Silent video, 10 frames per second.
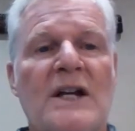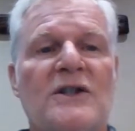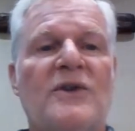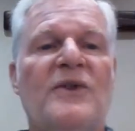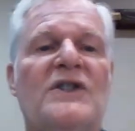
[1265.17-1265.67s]

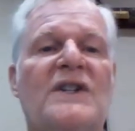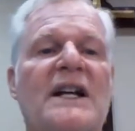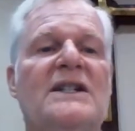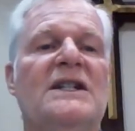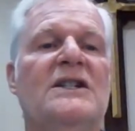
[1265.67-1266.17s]
So, verse
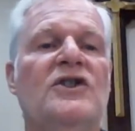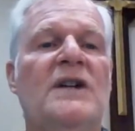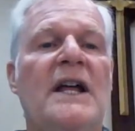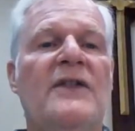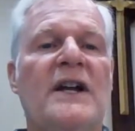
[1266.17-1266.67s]
19
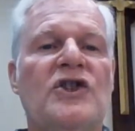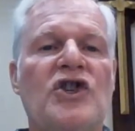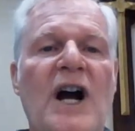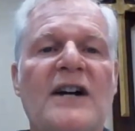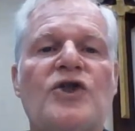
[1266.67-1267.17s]
then
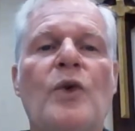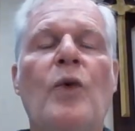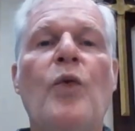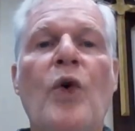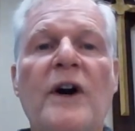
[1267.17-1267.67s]
Joshua
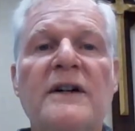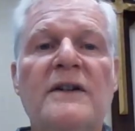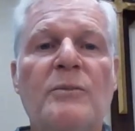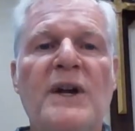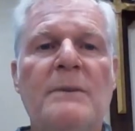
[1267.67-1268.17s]
warned
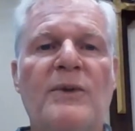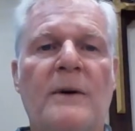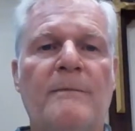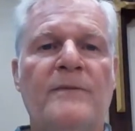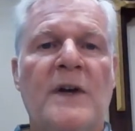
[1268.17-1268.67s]
the
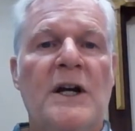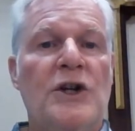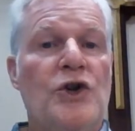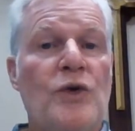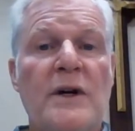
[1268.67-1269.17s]
people
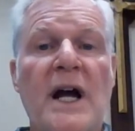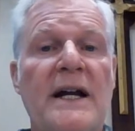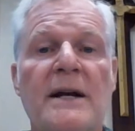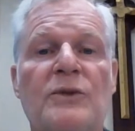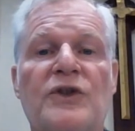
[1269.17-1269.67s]
you are not
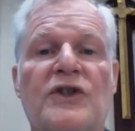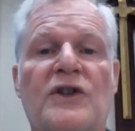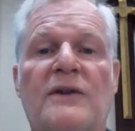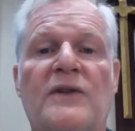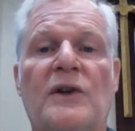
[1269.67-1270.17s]
able to
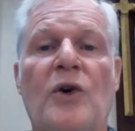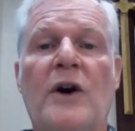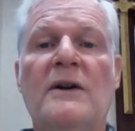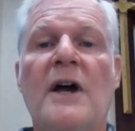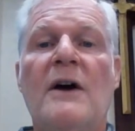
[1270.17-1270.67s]
serve the
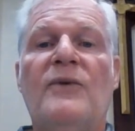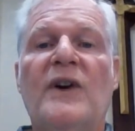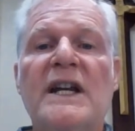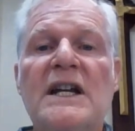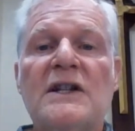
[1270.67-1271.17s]
Lord, for
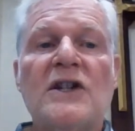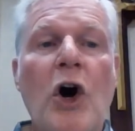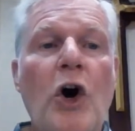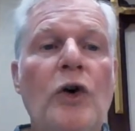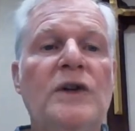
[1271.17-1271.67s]
he is
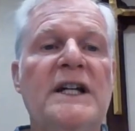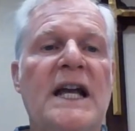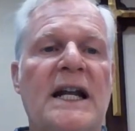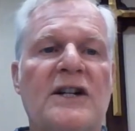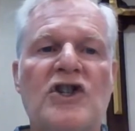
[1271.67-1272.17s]
holy
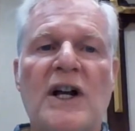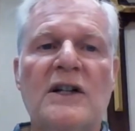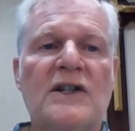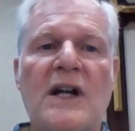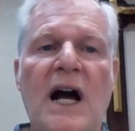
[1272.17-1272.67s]
and a
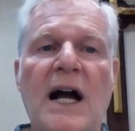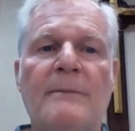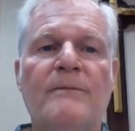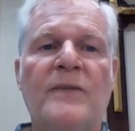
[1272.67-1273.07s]
jealous God.